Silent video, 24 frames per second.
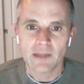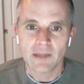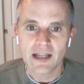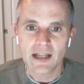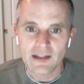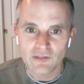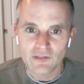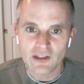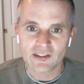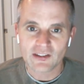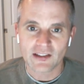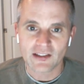
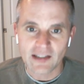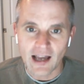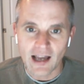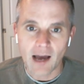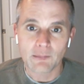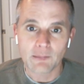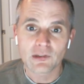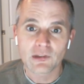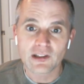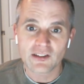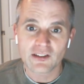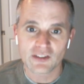many of these
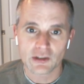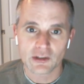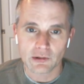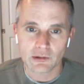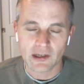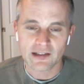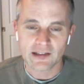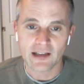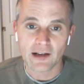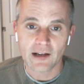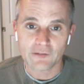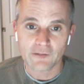anomalies that
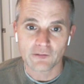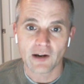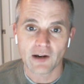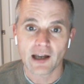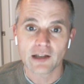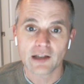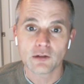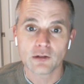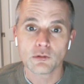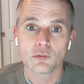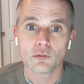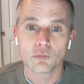are
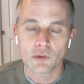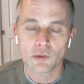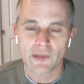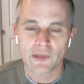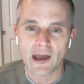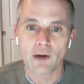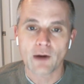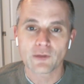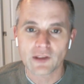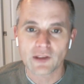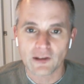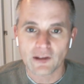identified
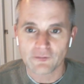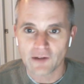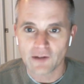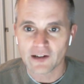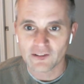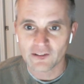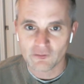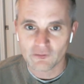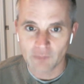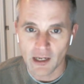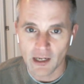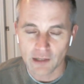without the
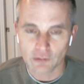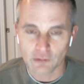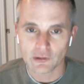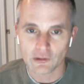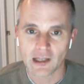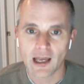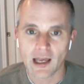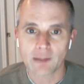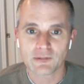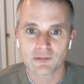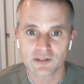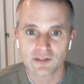effect of
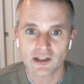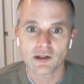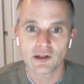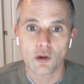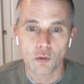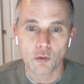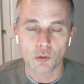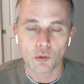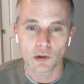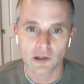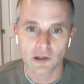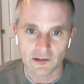microcaps, they
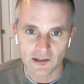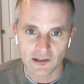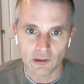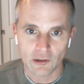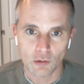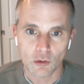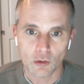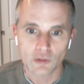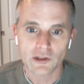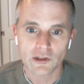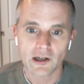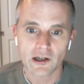don't work. They
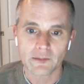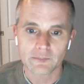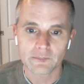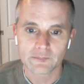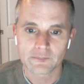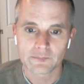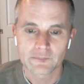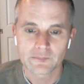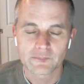don't hold up.